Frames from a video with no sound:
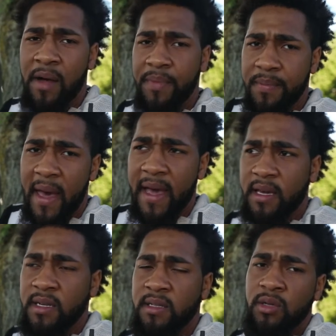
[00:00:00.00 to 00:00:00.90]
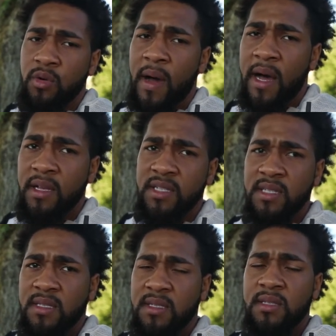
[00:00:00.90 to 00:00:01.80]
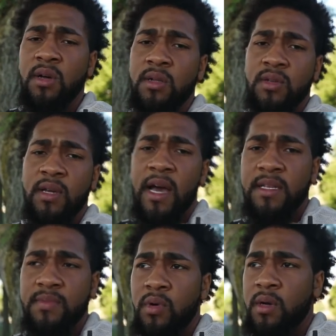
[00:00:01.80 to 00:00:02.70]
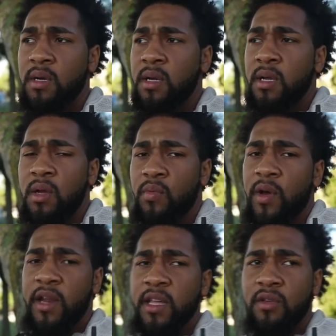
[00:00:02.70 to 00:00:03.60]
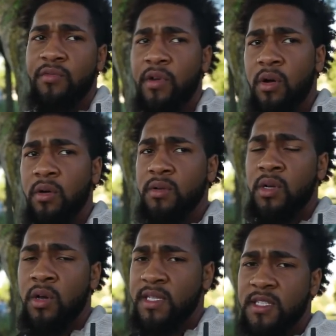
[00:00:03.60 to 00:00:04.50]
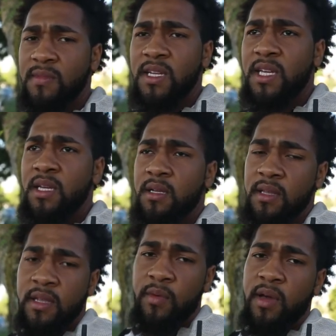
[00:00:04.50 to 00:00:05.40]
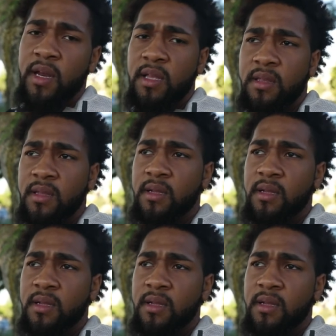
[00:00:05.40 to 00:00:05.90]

I'll be back in a little while just to talk to you guys more. We're gonna hit the road, go get something to eat, and then we're gonna hit